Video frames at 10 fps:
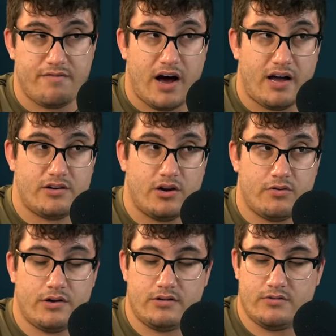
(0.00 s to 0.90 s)
on have there,
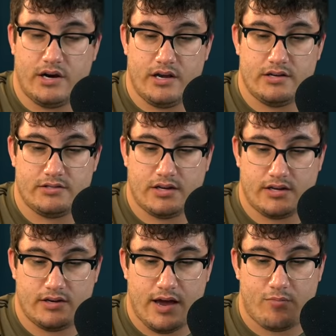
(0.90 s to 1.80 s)
ongoing, right? It's
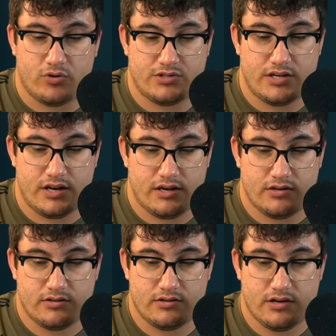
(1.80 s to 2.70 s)
like Emerald
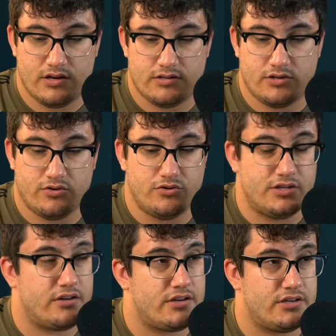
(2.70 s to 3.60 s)
City. So utilities